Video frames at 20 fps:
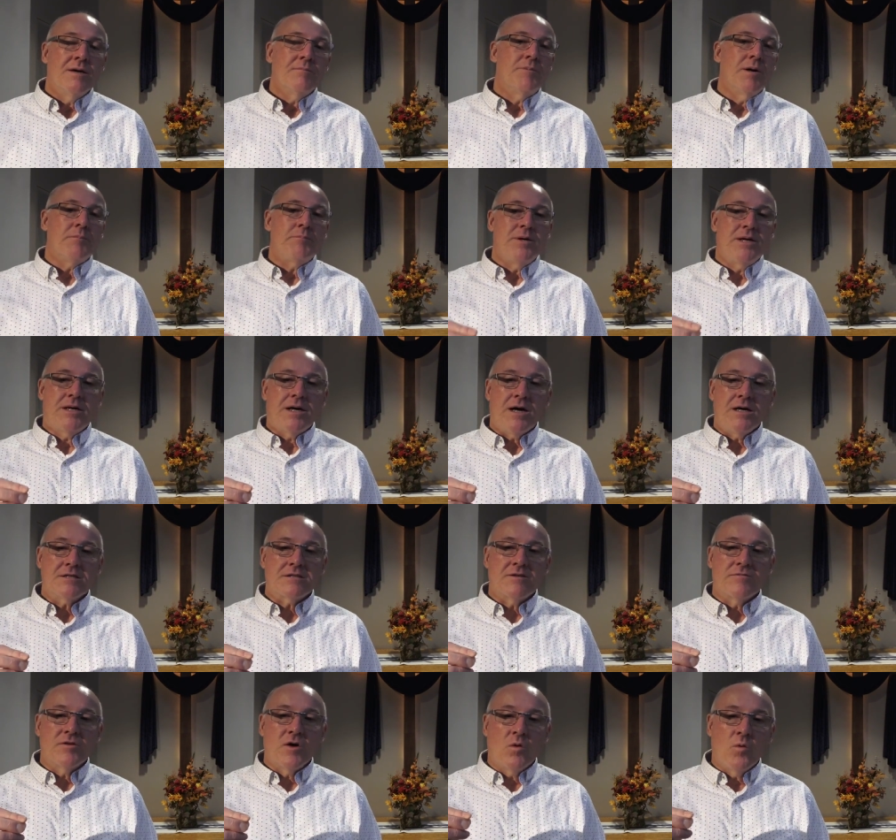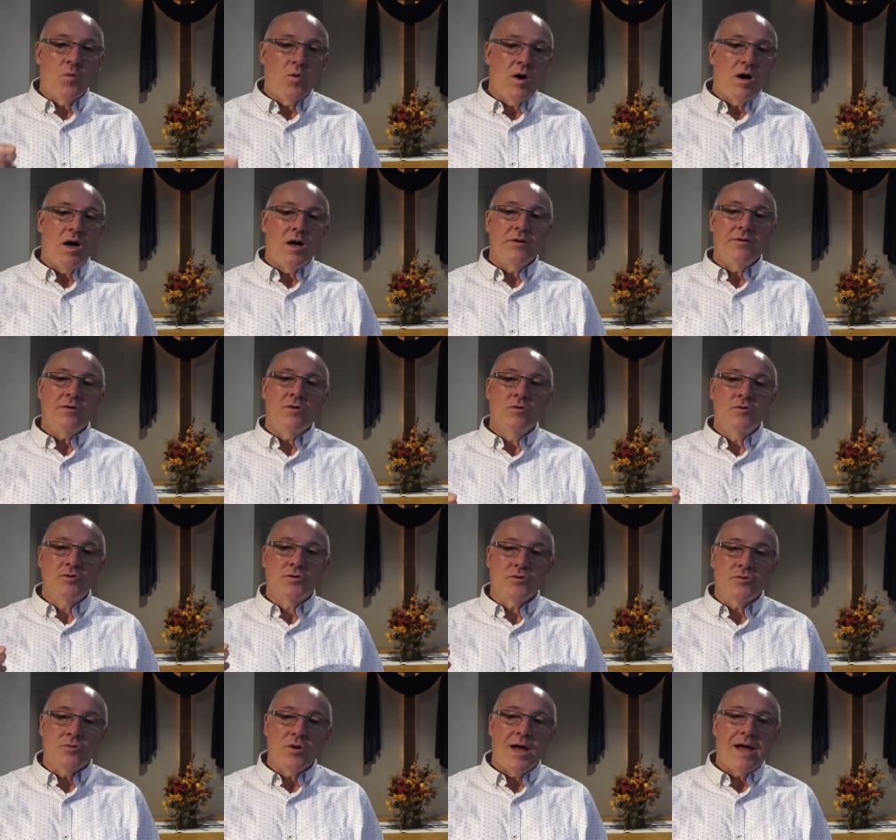but because of the one who
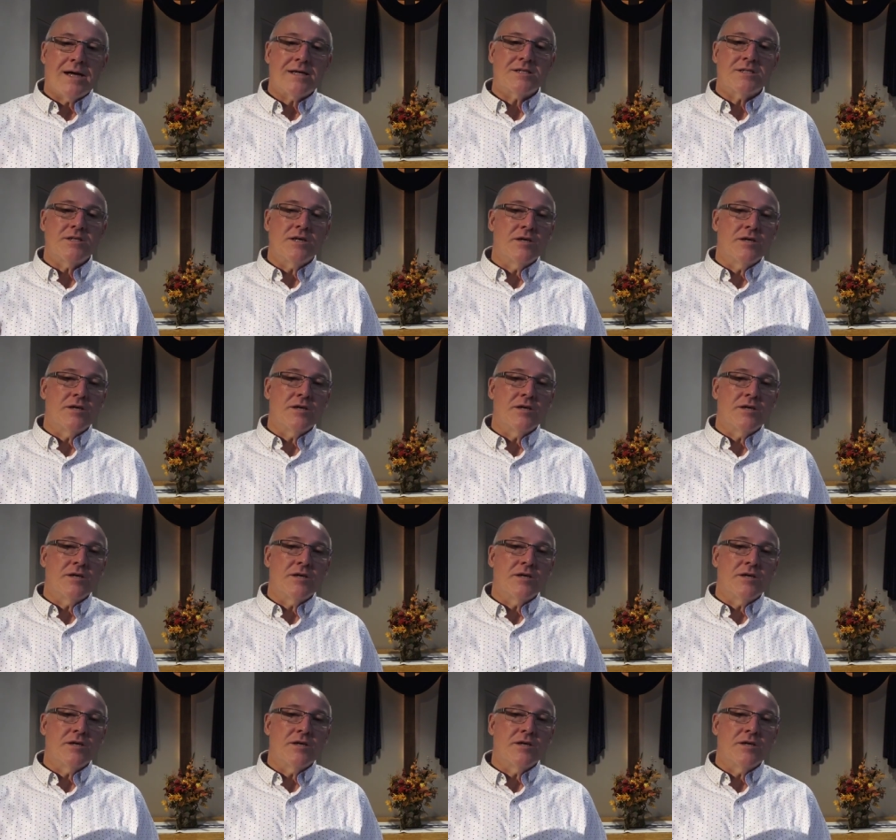directs